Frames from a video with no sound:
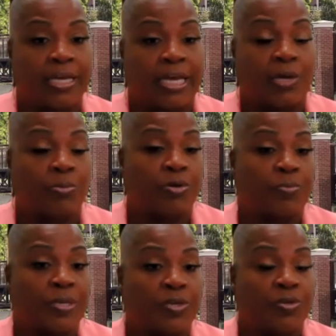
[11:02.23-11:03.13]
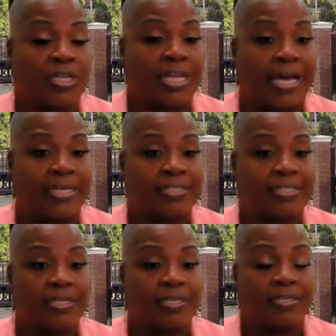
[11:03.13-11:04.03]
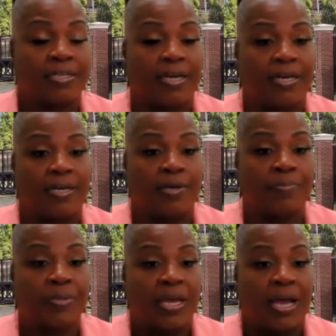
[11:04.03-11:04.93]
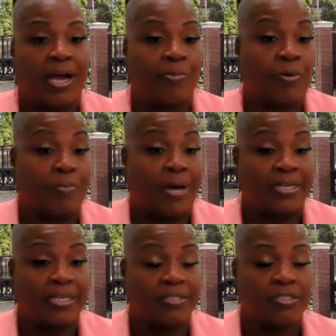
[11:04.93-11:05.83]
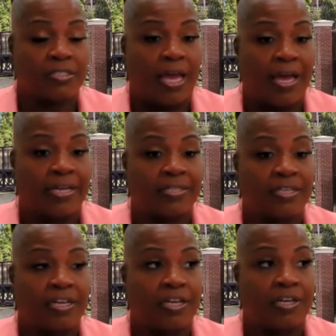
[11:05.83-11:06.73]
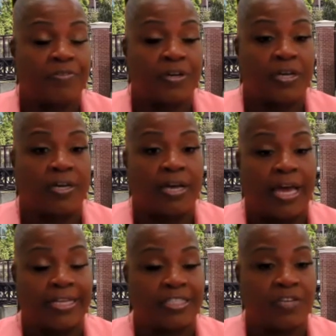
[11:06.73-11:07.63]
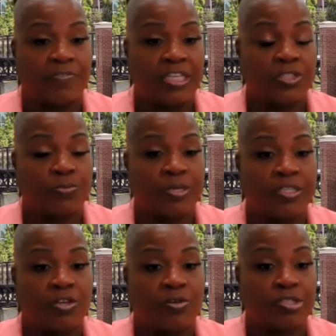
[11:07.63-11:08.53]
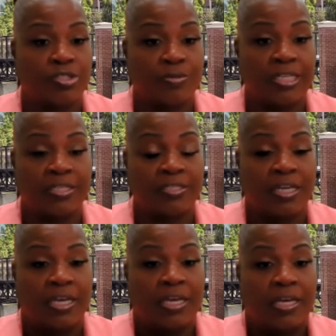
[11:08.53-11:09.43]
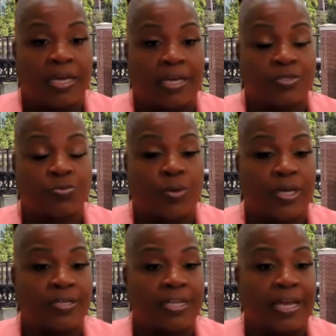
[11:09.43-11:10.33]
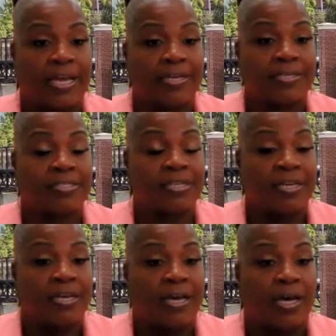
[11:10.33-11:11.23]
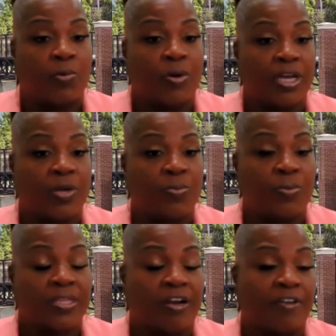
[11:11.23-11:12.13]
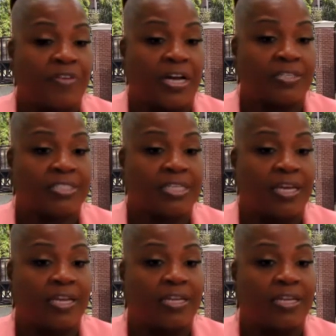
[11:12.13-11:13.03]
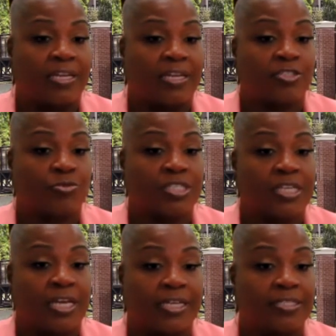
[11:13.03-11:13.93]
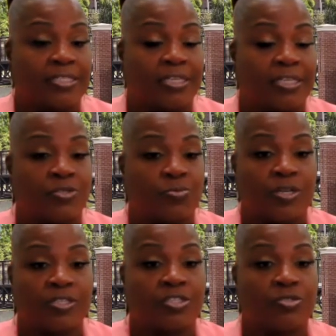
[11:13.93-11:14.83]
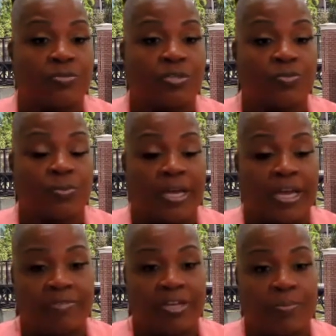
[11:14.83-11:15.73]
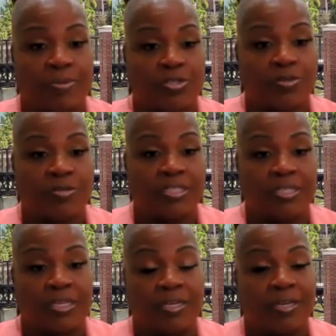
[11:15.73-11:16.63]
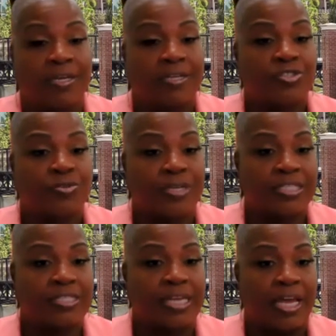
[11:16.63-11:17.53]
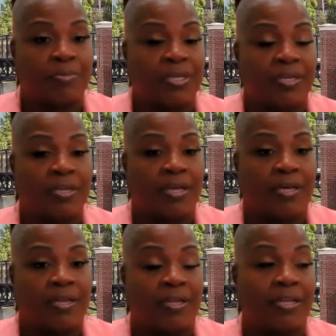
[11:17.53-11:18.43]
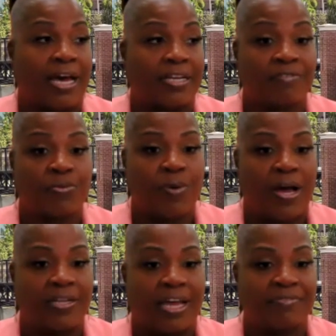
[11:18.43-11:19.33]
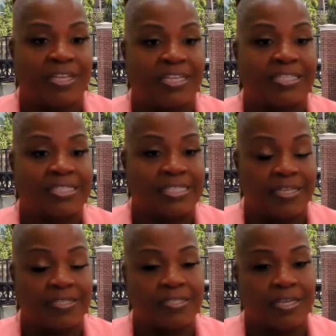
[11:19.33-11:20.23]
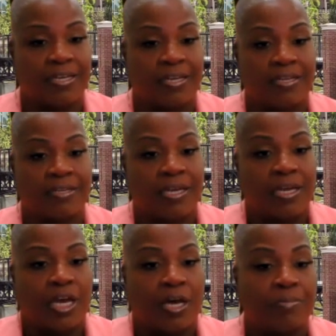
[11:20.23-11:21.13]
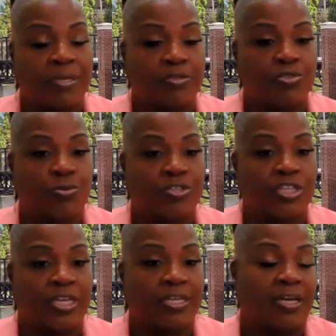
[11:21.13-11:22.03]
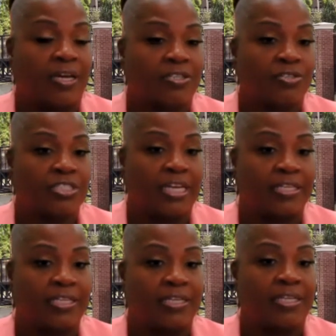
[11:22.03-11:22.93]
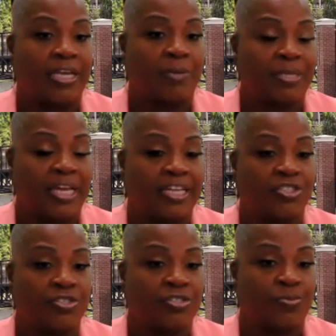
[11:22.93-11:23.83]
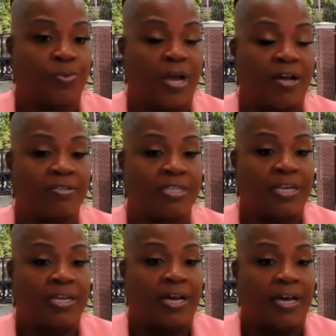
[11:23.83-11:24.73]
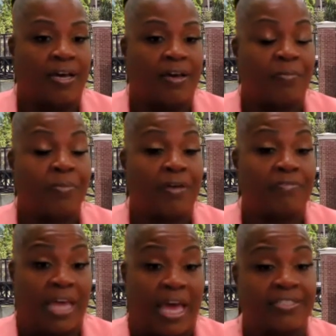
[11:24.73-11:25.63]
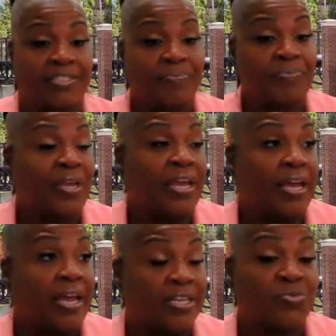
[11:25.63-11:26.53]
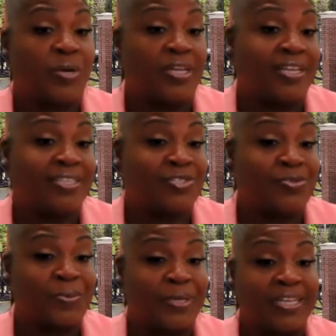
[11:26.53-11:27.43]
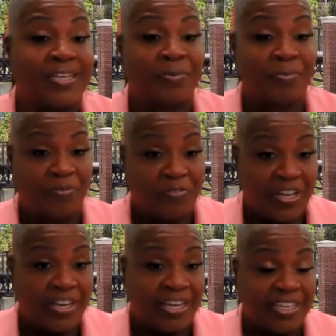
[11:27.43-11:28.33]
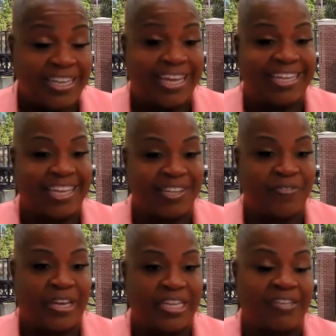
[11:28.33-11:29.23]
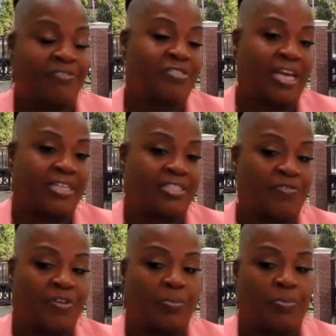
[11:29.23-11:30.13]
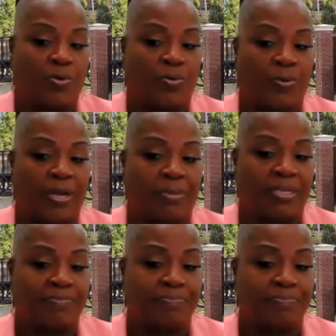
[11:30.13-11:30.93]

And we'll be utilizing our robotics kind of activities with those students, as well as working with our faculty and natural sciences, where the students will have an opportunity to examine a lot of the wildlife that exists in Middle Georgia and understanding the implications around that, as well as doing fun and innovative scientific programming.